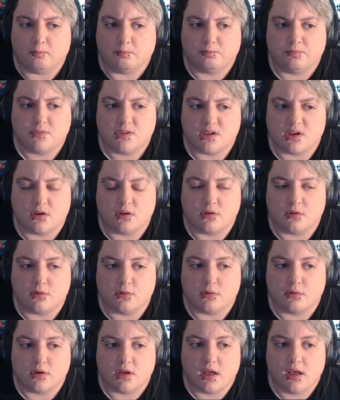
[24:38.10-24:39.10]

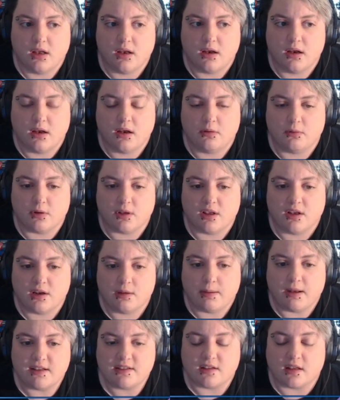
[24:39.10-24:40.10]
So it really
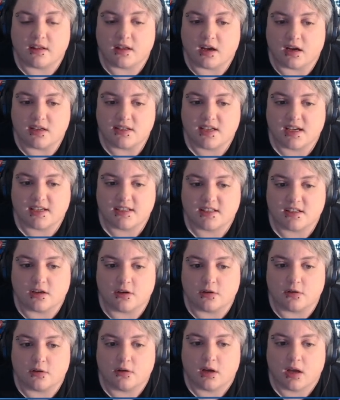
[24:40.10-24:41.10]
depends on the context
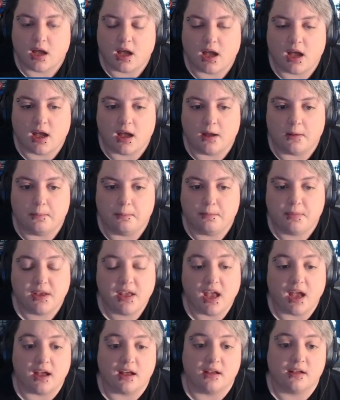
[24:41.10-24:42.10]
though.
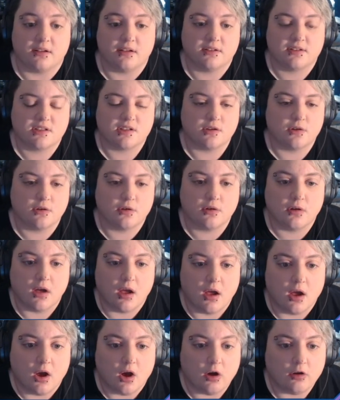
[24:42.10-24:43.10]
So
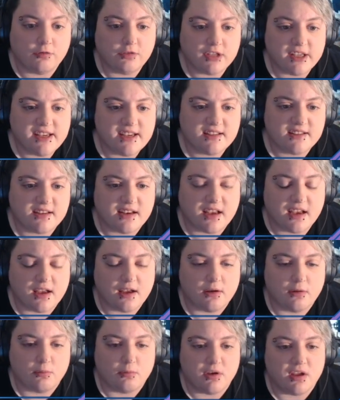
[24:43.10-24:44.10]
hopefully
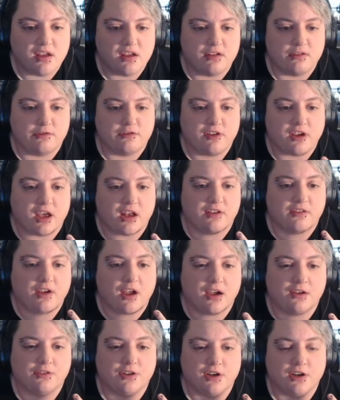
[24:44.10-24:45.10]
today we've kind of
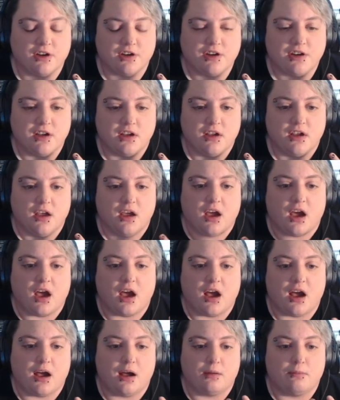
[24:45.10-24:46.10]
covered
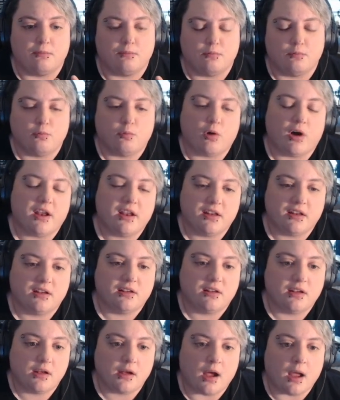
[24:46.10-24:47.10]
what
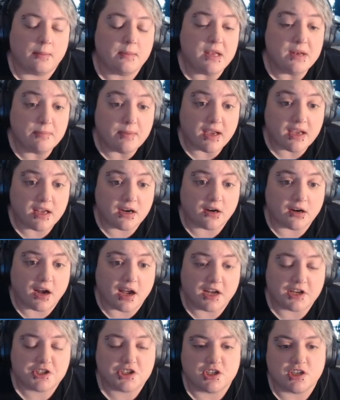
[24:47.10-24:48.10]
I mean by
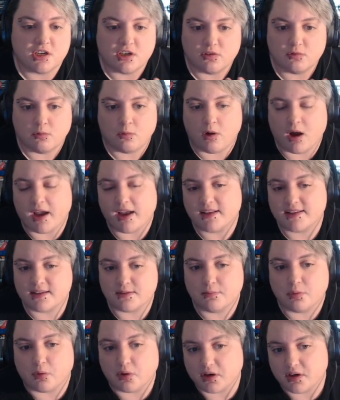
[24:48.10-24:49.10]
interaction, why it's
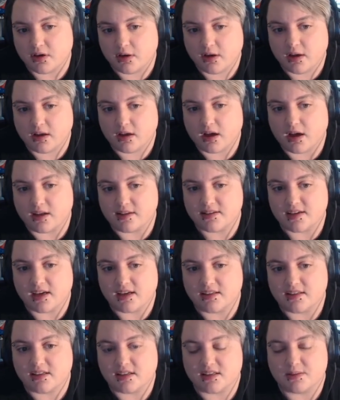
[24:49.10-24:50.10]
important in
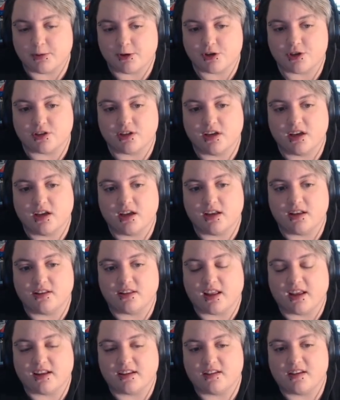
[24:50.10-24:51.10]
content, especially in
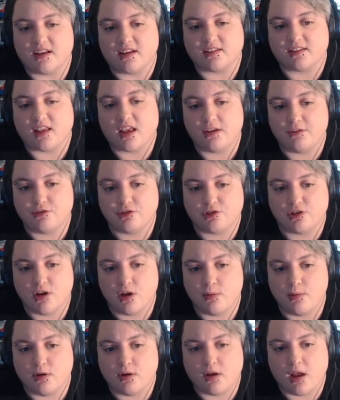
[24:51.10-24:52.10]
like today's live
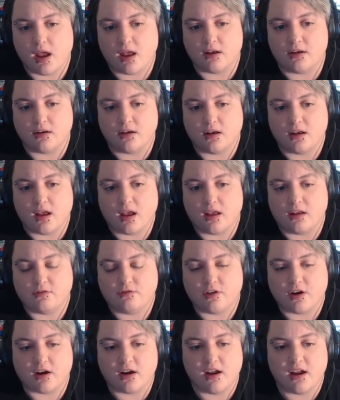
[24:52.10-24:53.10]
stream and
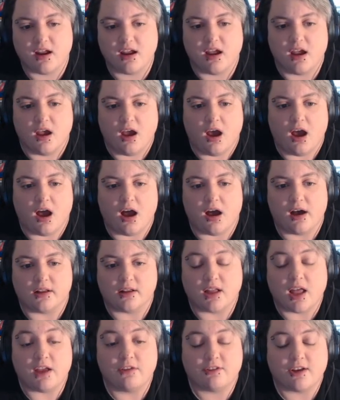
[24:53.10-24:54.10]
very
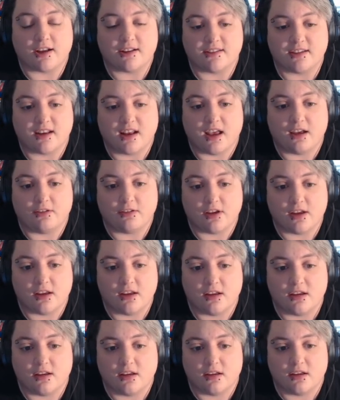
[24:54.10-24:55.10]
live content
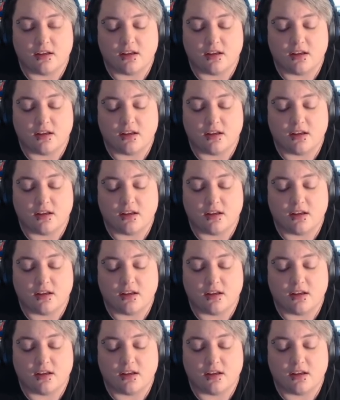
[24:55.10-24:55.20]
heavy,